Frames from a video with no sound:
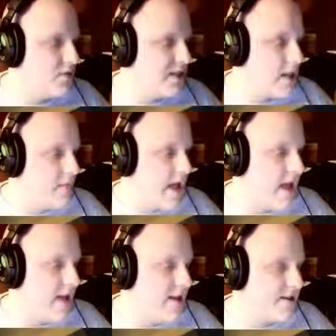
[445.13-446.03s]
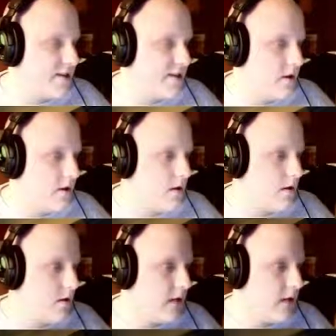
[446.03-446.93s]
them as
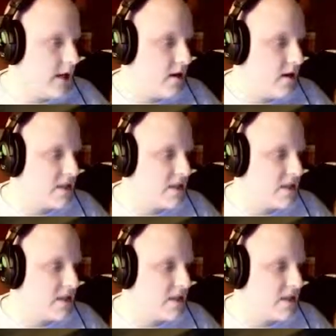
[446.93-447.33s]
like a